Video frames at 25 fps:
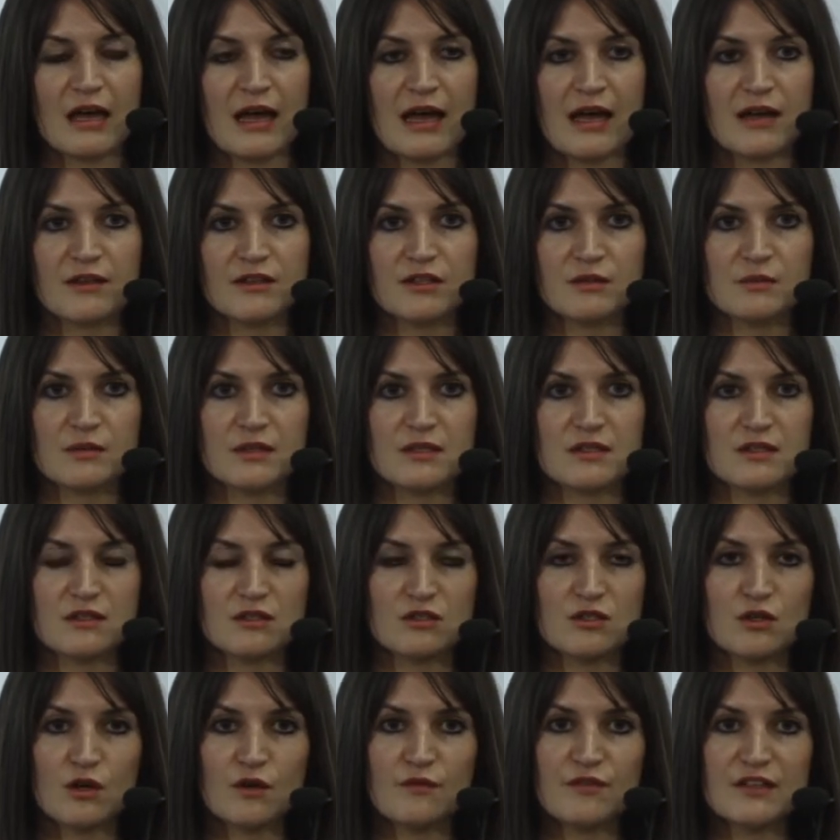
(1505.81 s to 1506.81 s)
There was
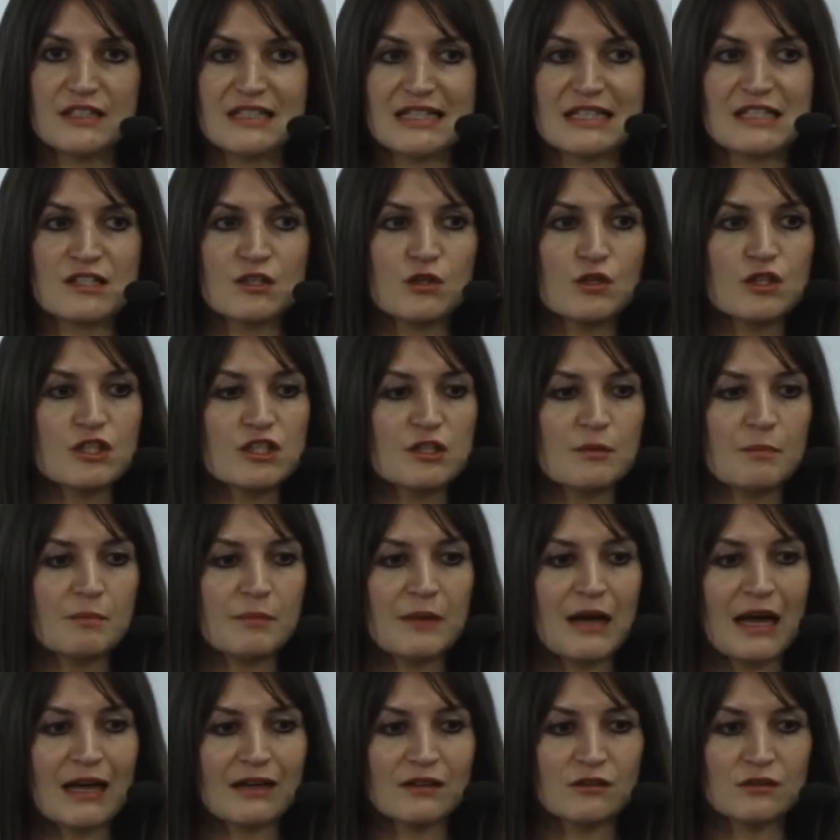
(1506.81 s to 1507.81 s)
sort of a discussion
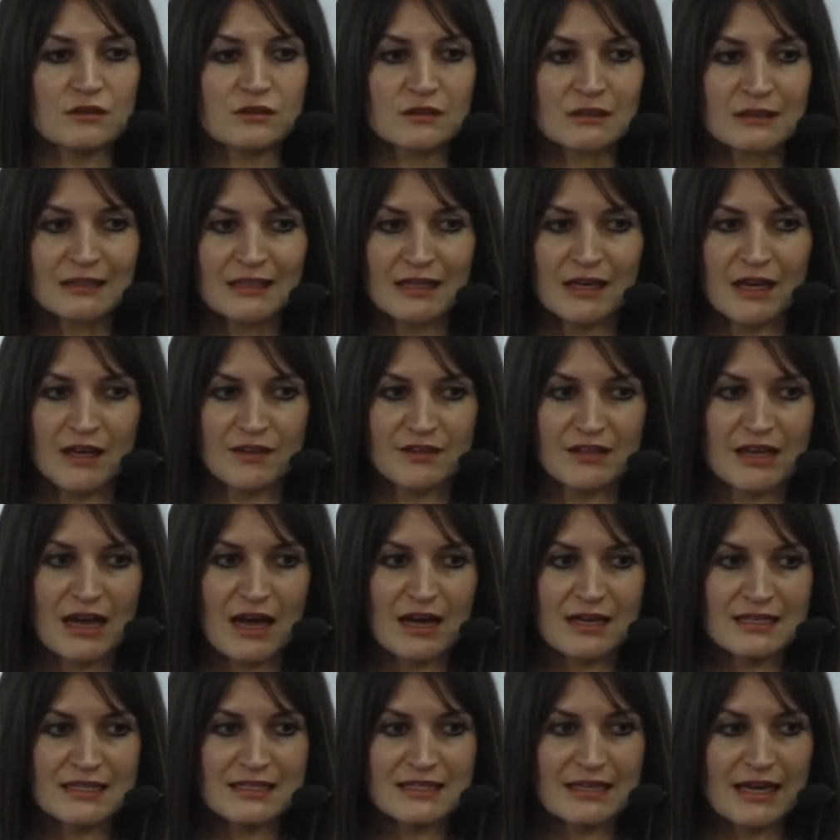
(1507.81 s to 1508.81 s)
panel at the
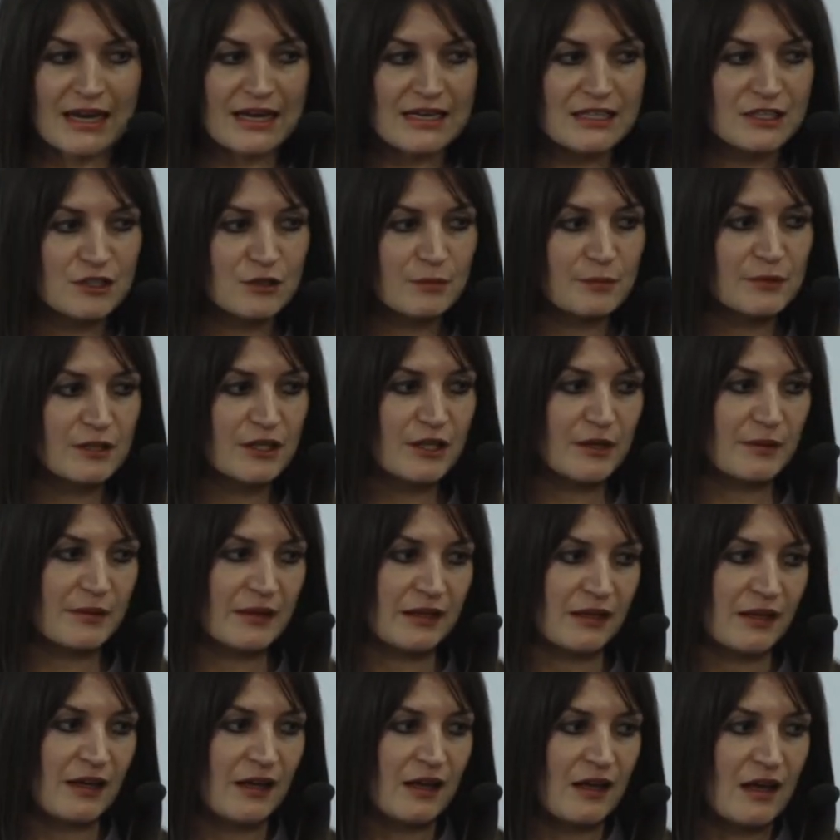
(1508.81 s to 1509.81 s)
ICAW,
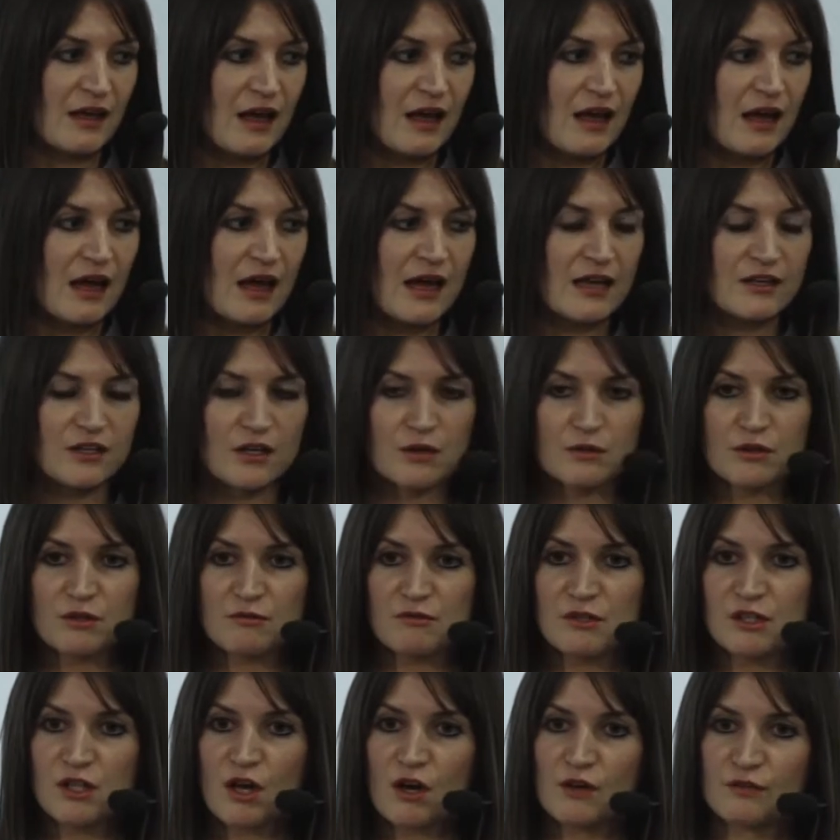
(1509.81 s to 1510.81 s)
and I know there
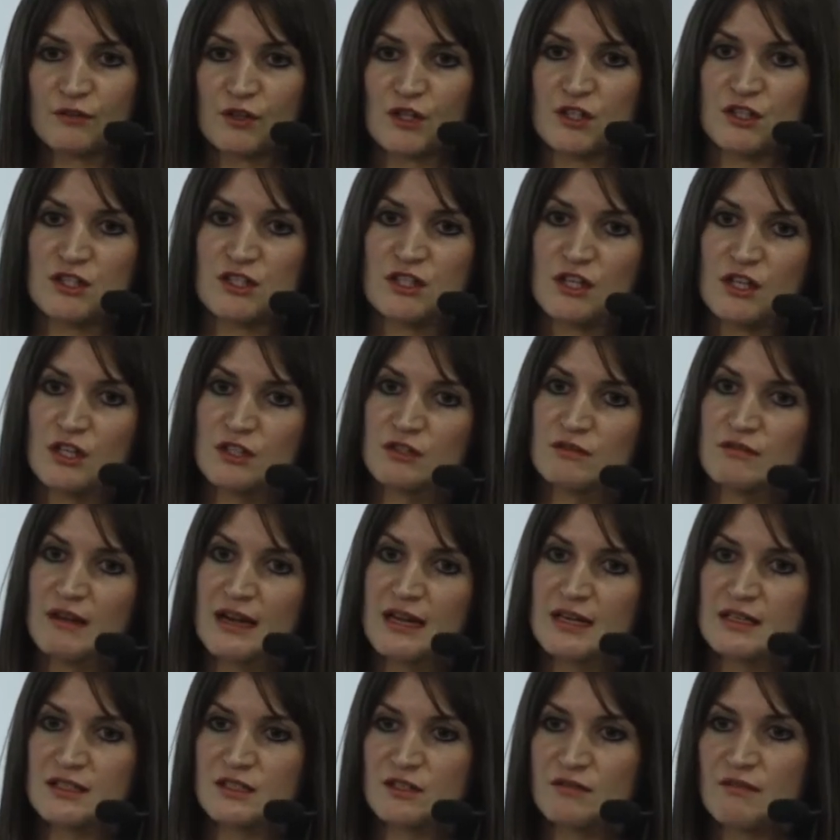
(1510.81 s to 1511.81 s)
were a lot of concerns
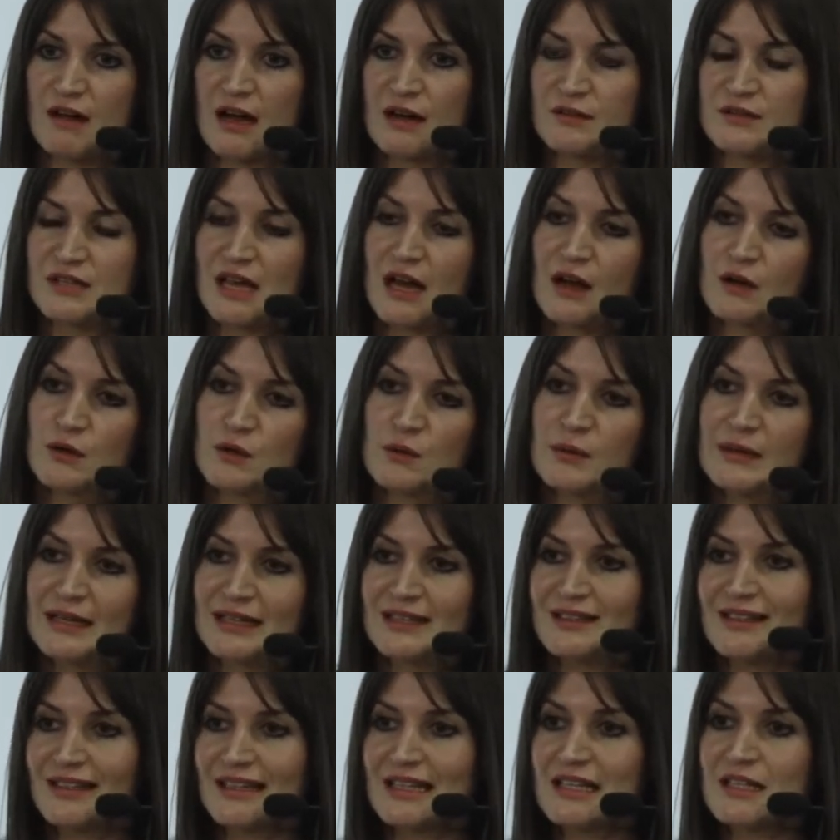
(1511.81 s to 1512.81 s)
raised around how
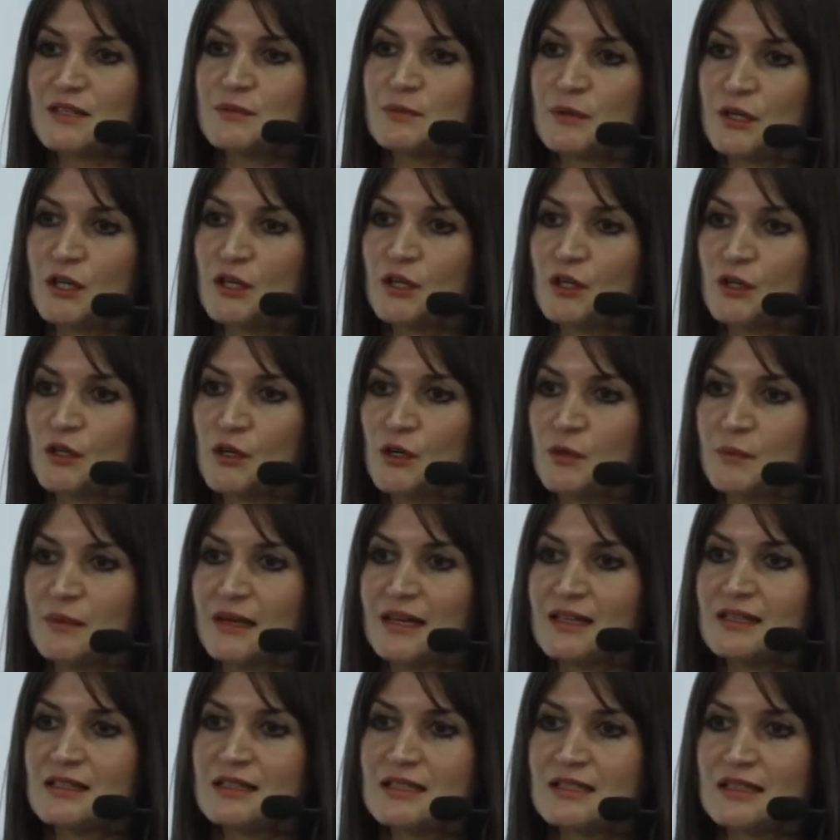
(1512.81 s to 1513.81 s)
quickly these were going to come in.